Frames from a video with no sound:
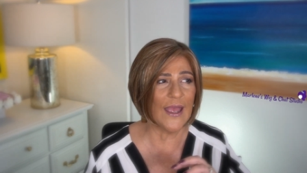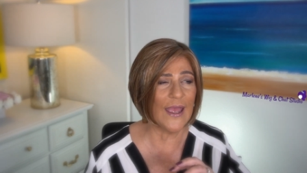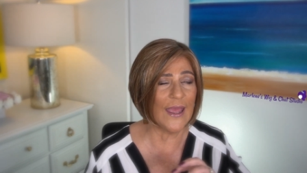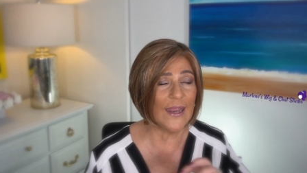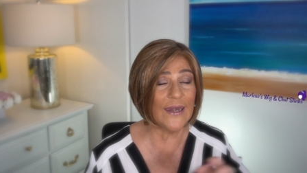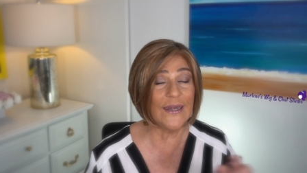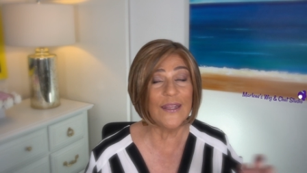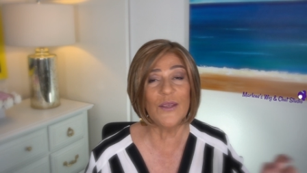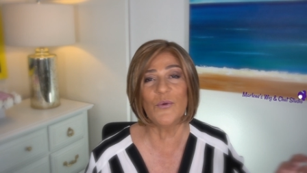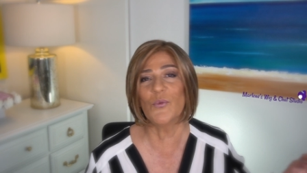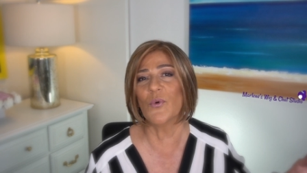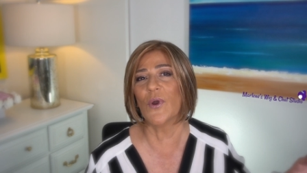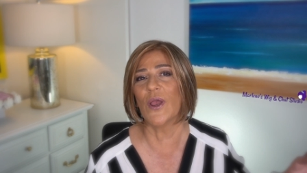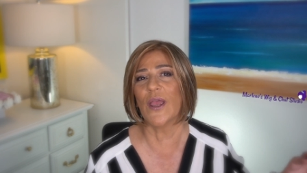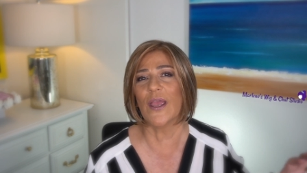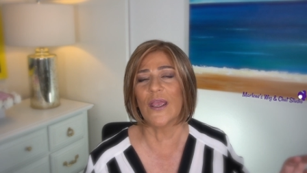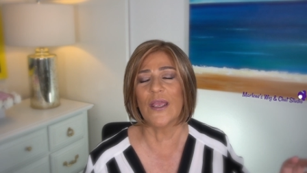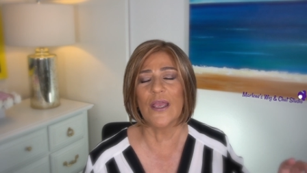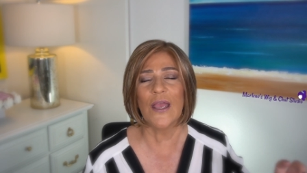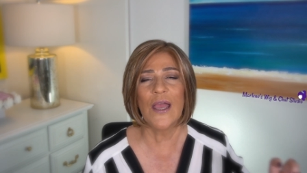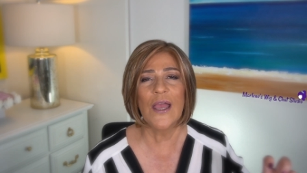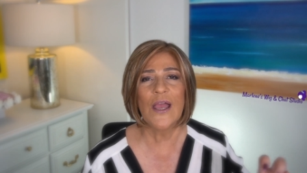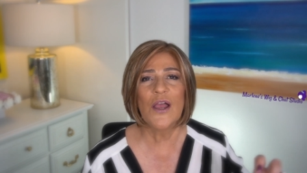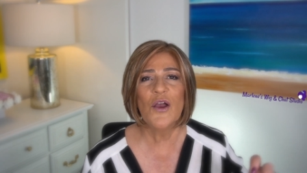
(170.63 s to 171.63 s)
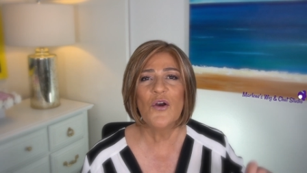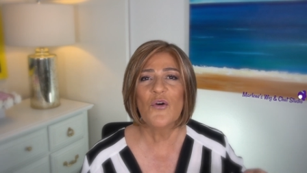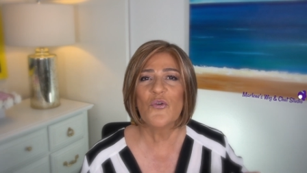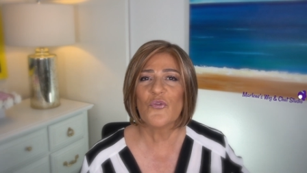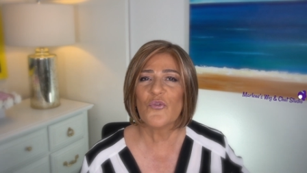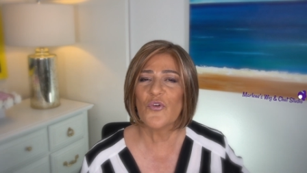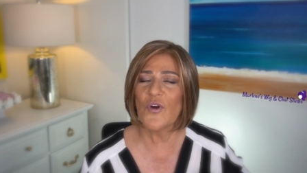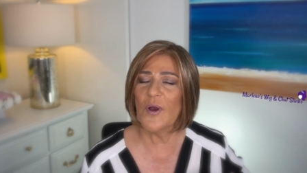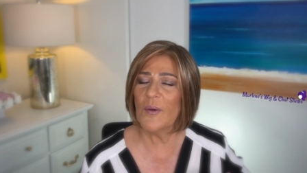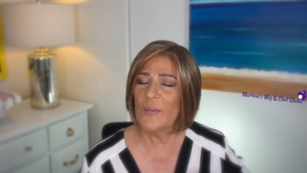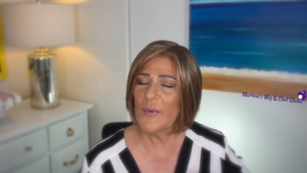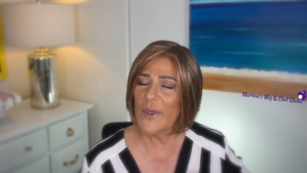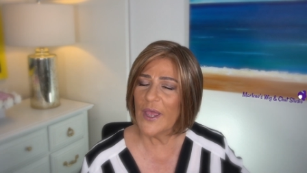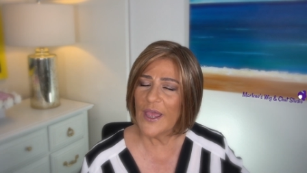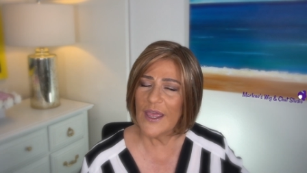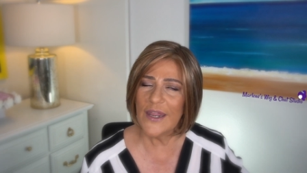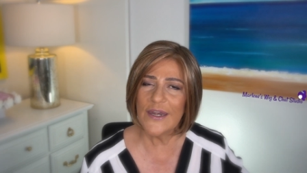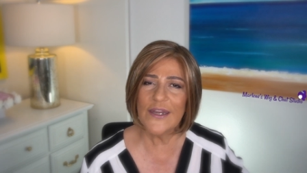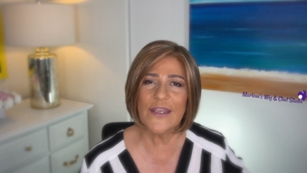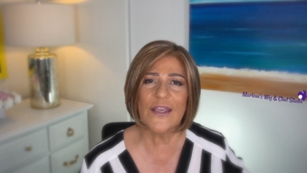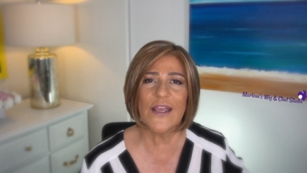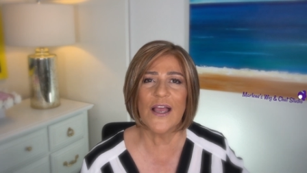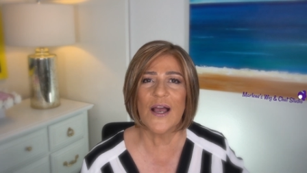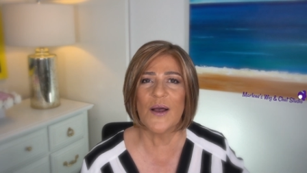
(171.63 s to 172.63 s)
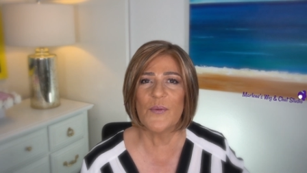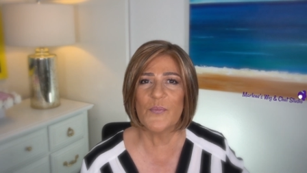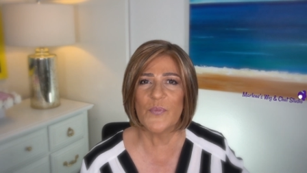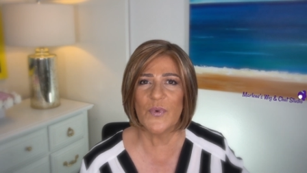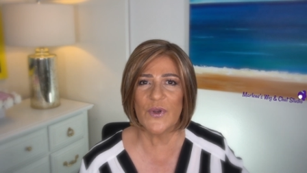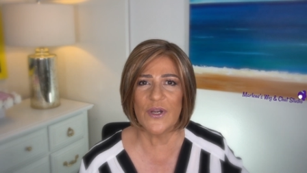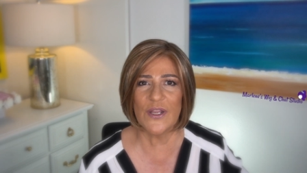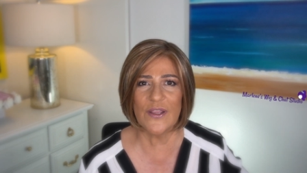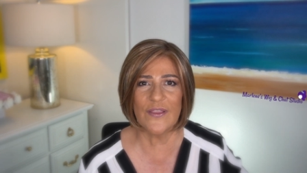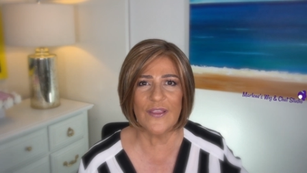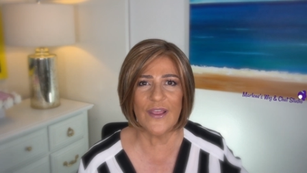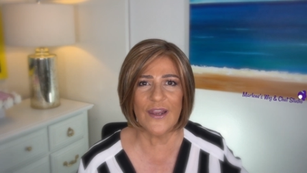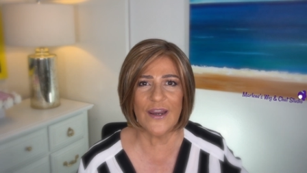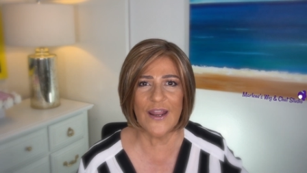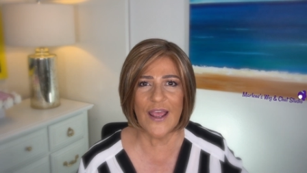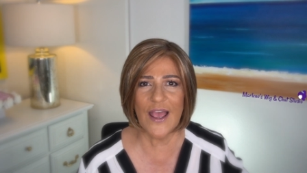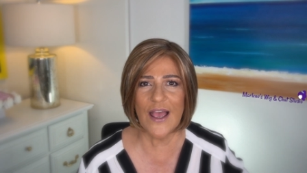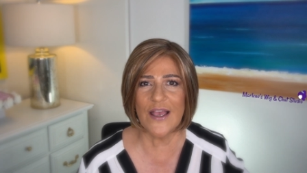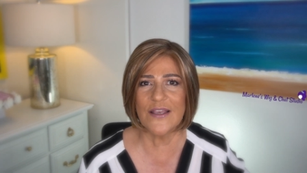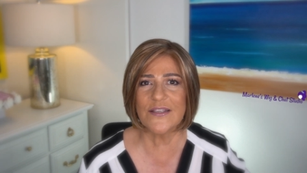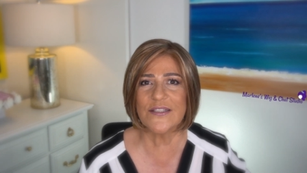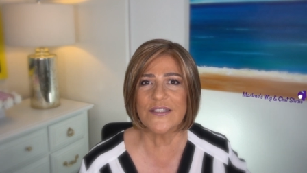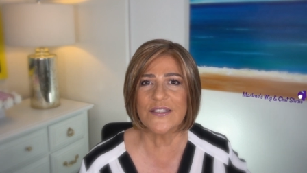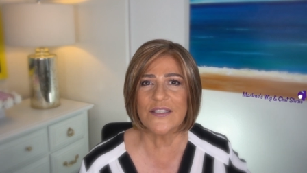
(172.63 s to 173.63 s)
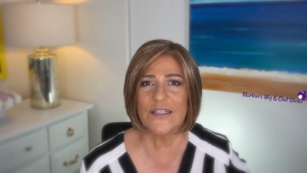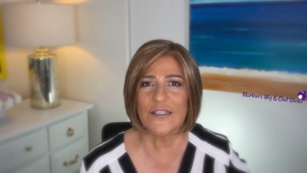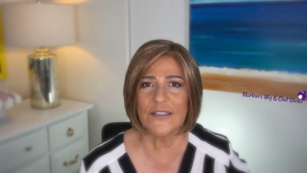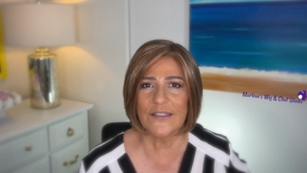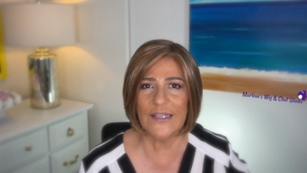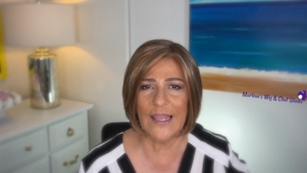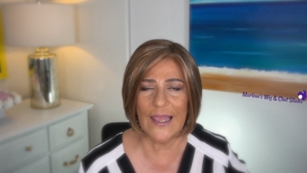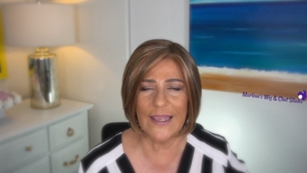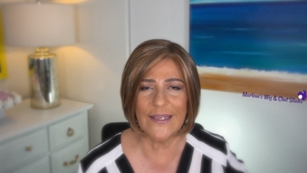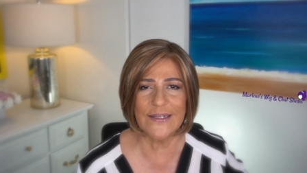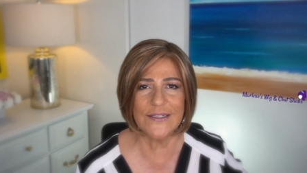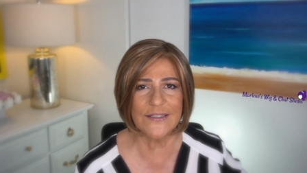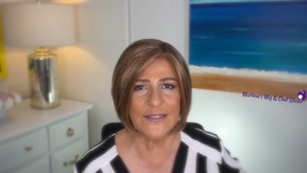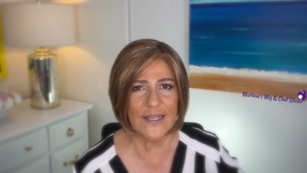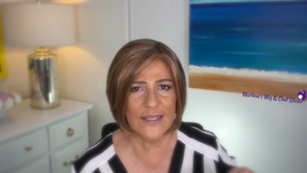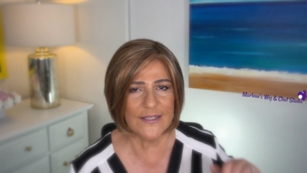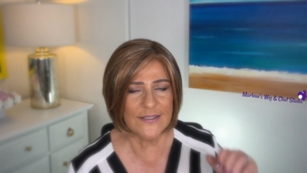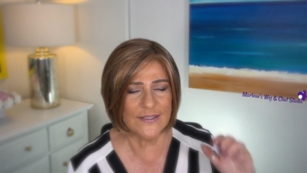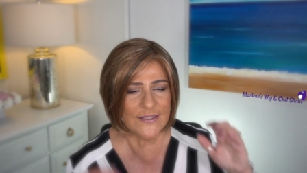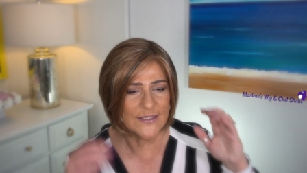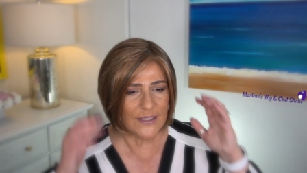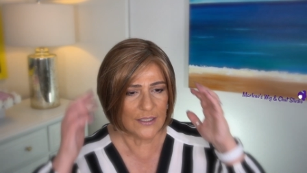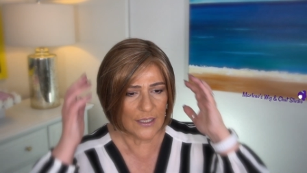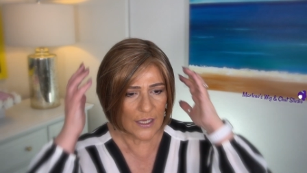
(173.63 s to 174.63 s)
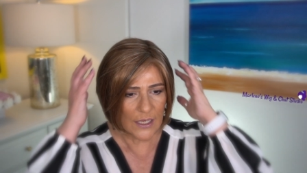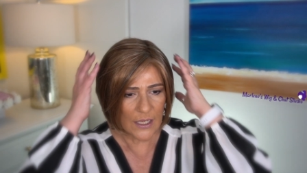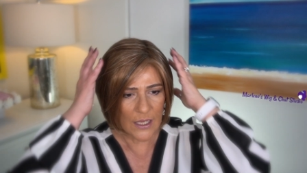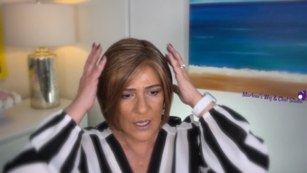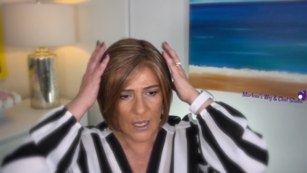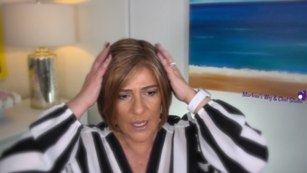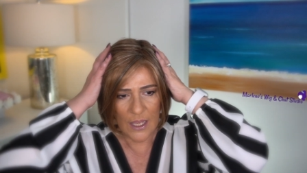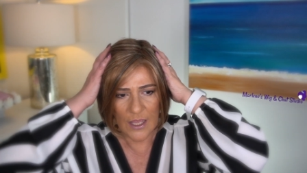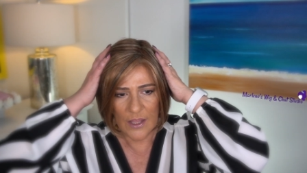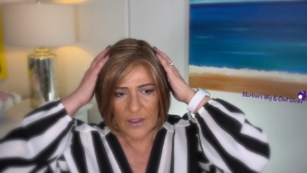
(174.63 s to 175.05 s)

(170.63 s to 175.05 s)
any wig from any company that has the light density